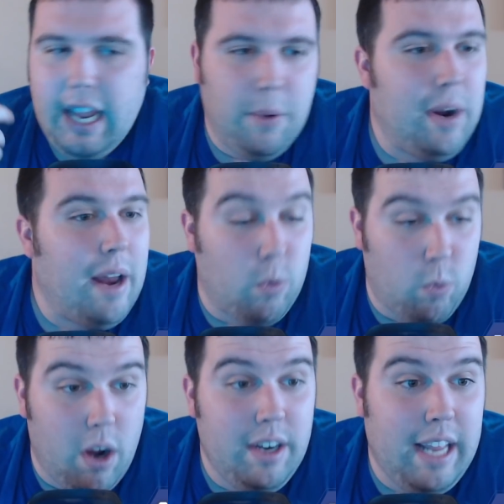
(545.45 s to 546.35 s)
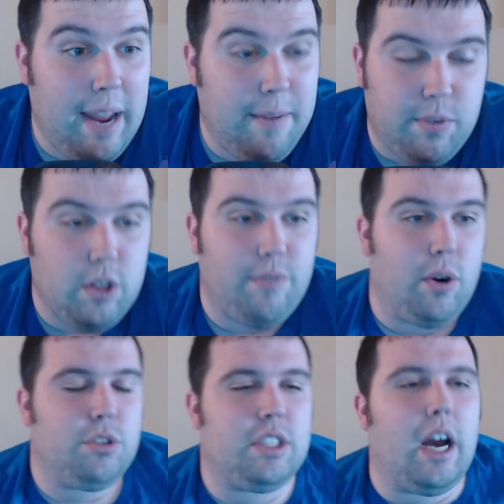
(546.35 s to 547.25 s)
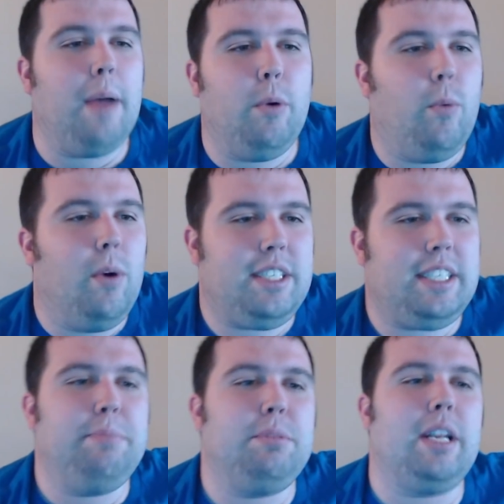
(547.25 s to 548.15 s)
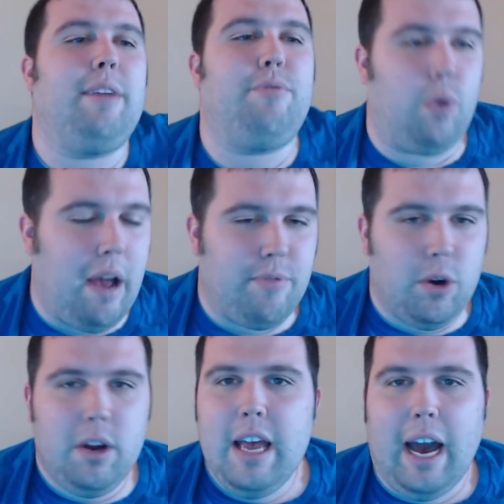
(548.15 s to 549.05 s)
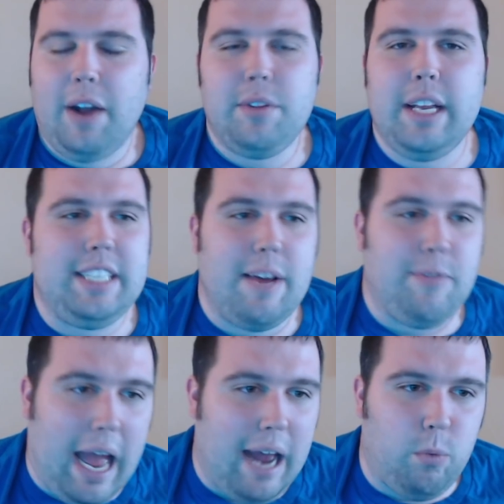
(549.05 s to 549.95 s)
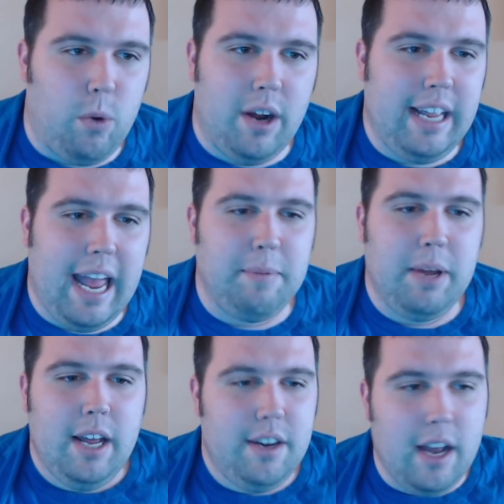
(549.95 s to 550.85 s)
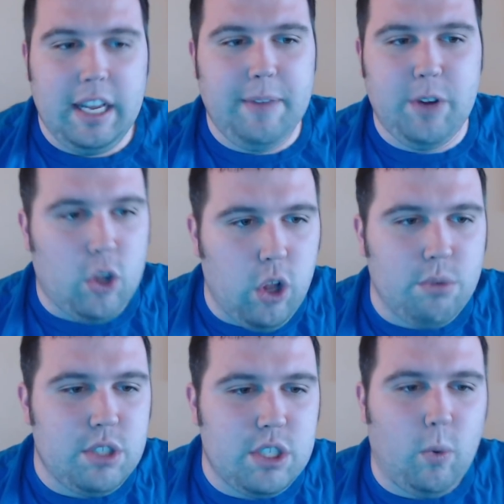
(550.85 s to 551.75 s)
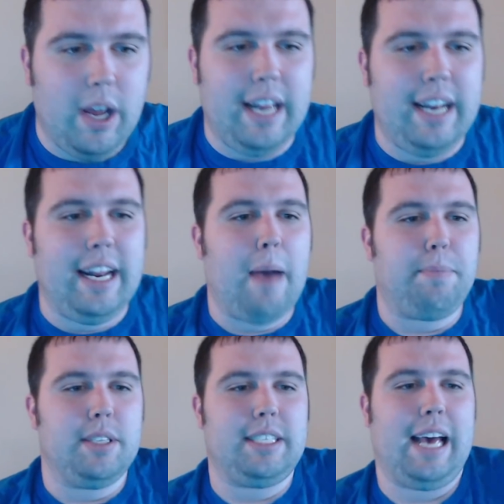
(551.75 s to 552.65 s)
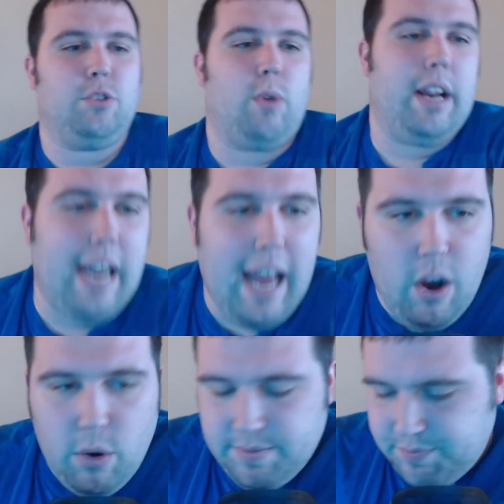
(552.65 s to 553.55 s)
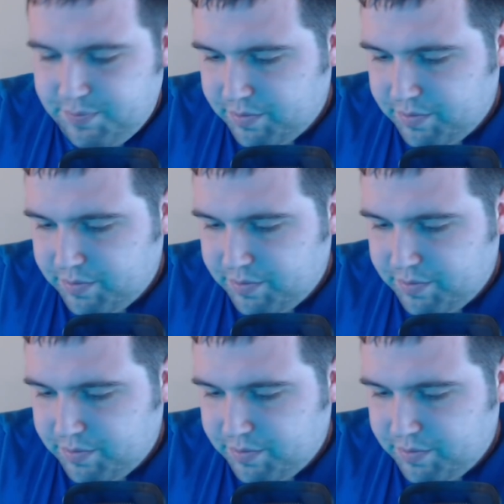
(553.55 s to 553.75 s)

He would have a run game for the first time in what seems like forever. I don't think he's ever had a run game, nothing even close to what Indianapolis has right now.